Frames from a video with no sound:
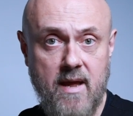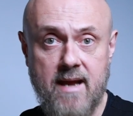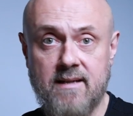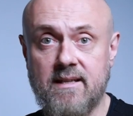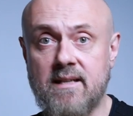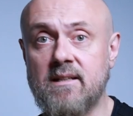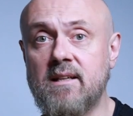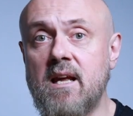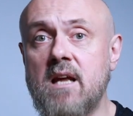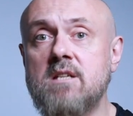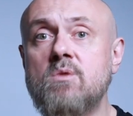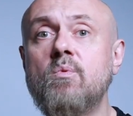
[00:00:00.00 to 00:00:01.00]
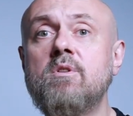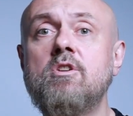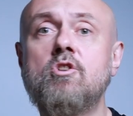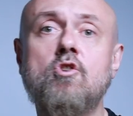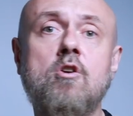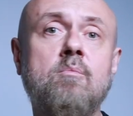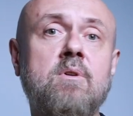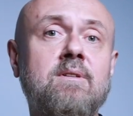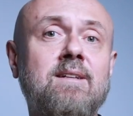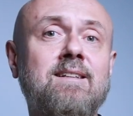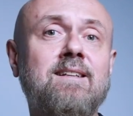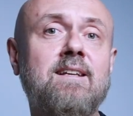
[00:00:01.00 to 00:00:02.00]
And in case we determine
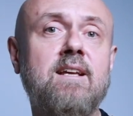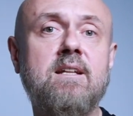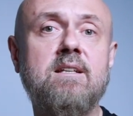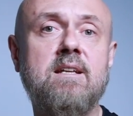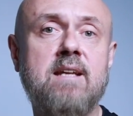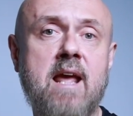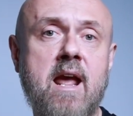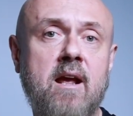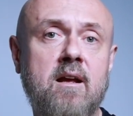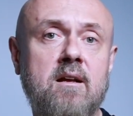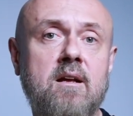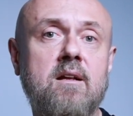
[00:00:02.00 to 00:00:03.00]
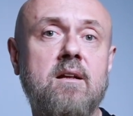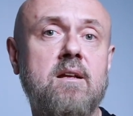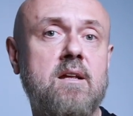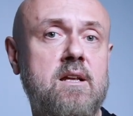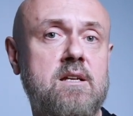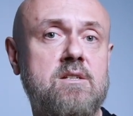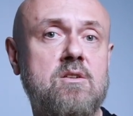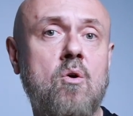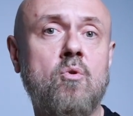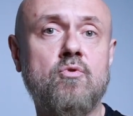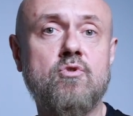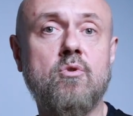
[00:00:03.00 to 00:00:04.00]
that kidney yang is
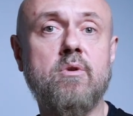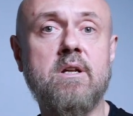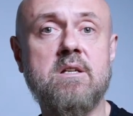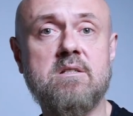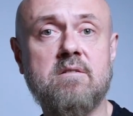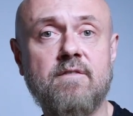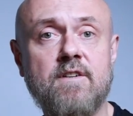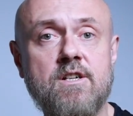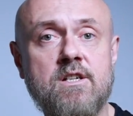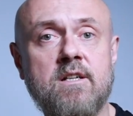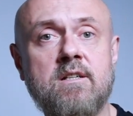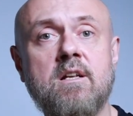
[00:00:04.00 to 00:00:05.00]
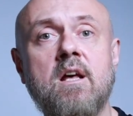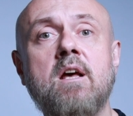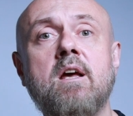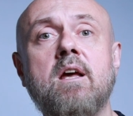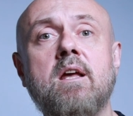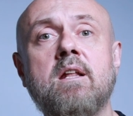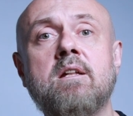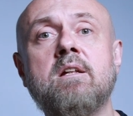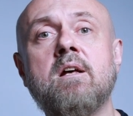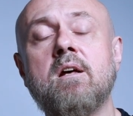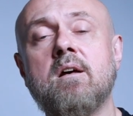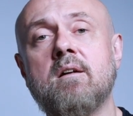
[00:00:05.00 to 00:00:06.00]
also insufficient in